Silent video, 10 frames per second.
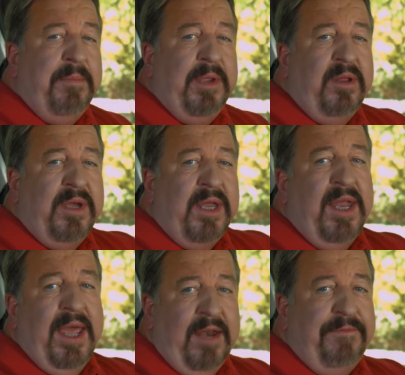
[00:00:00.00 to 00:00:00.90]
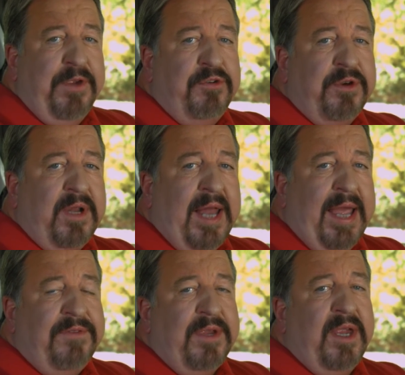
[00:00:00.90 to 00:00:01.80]
be looking at a future
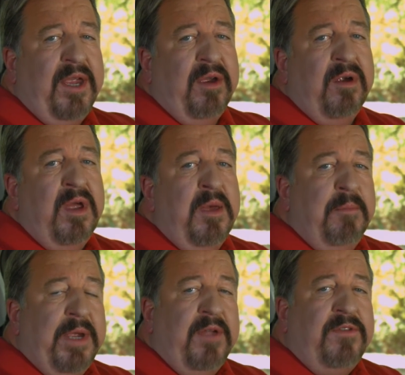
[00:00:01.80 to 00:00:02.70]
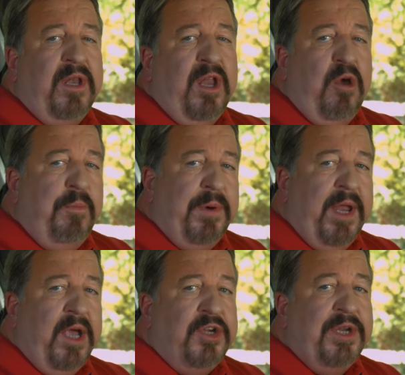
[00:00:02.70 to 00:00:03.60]
classic here, because of low
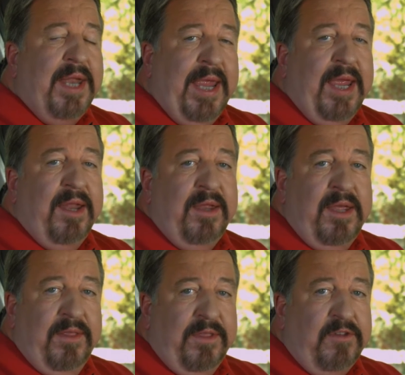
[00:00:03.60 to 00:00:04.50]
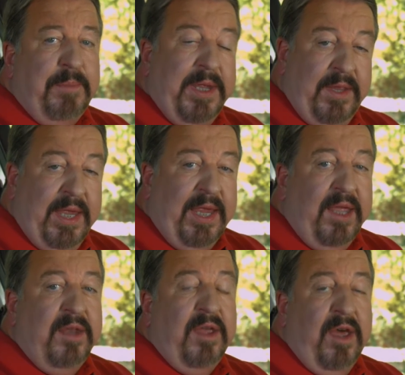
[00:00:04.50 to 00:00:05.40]
production and this being the
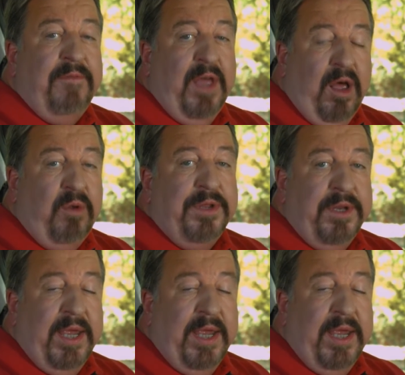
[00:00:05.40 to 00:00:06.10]
end of the Holden